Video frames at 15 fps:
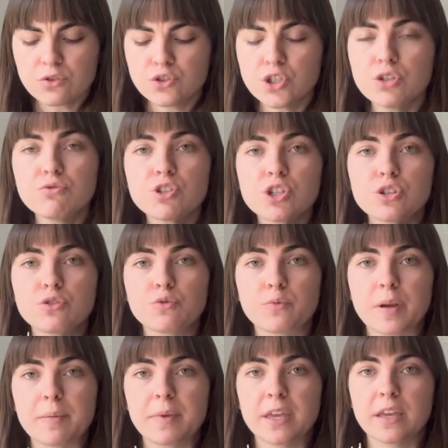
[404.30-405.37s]
tutu
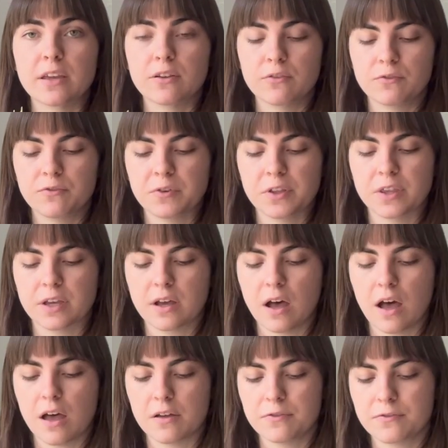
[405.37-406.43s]
ribbing for the
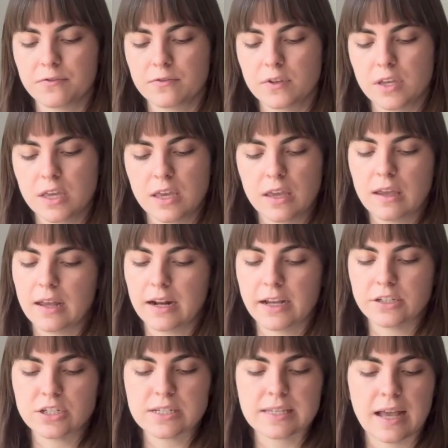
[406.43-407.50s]
cuff, and I
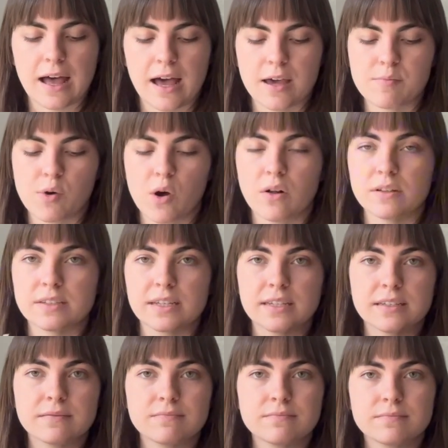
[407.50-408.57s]
just eyeballed
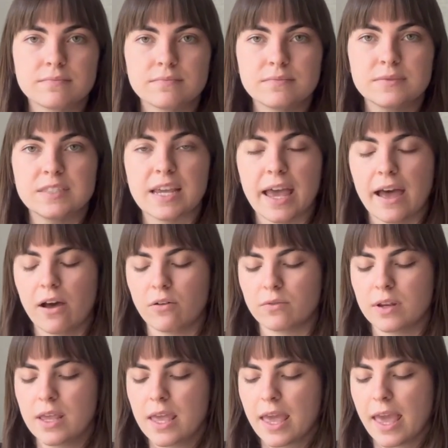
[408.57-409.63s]
it
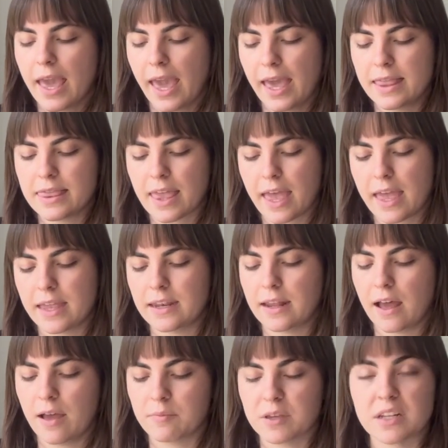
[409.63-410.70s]
down, and then
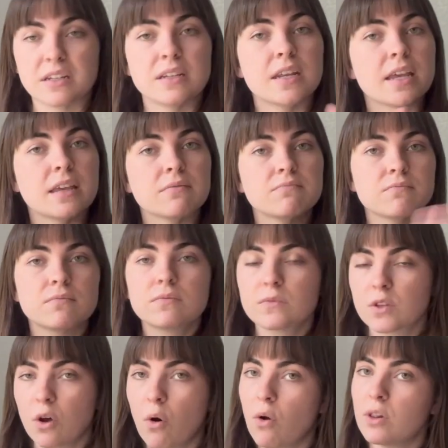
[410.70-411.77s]
I'm going to knit
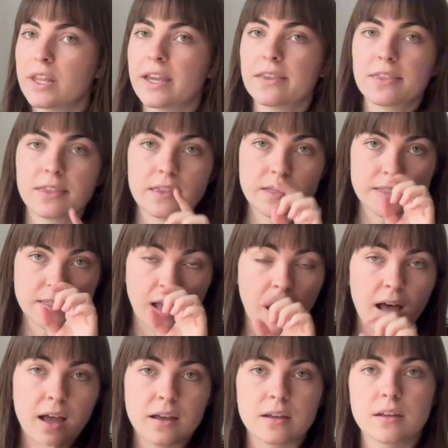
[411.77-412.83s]
the whole length of the
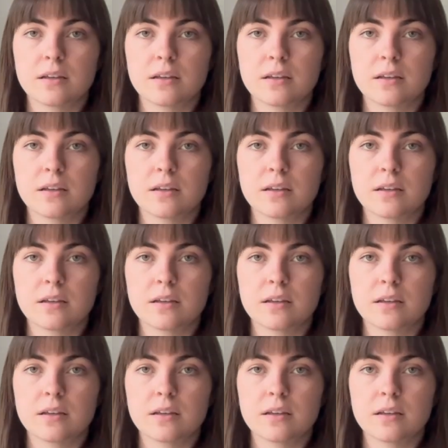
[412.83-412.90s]
sock,